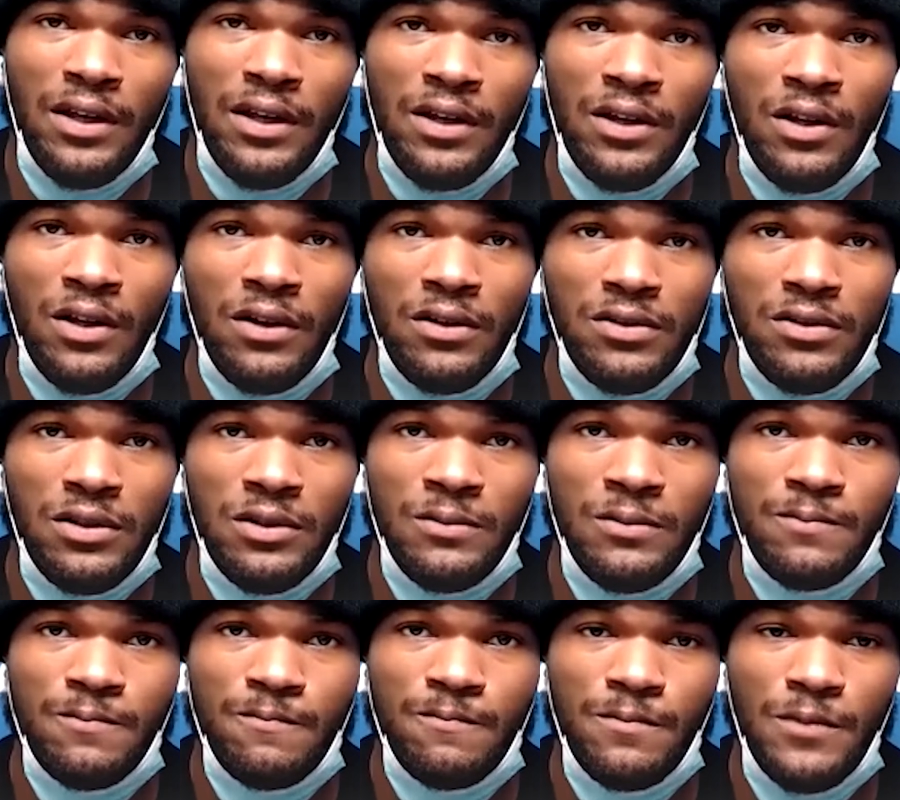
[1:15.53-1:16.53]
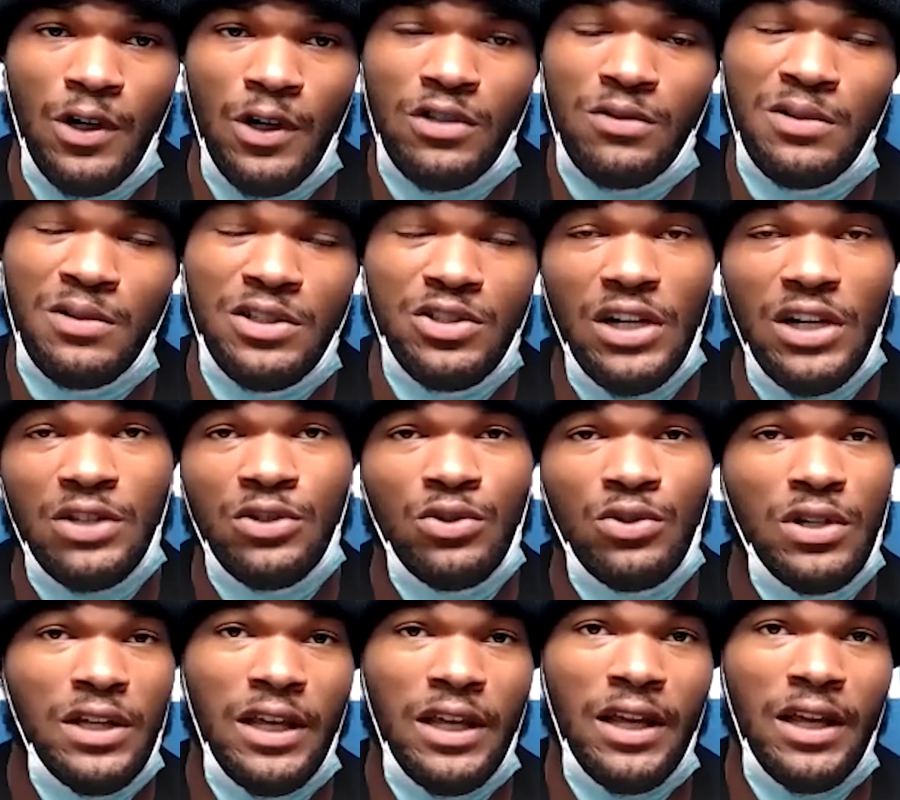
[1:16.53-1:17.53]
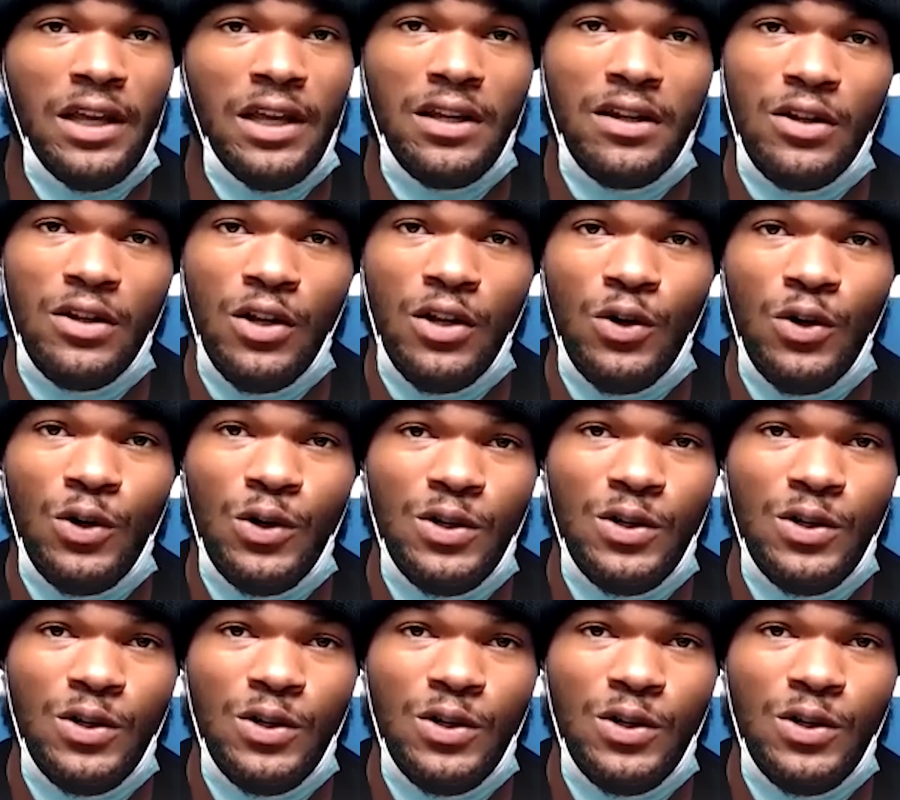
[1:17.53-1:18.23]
And, ultimately try to do it again,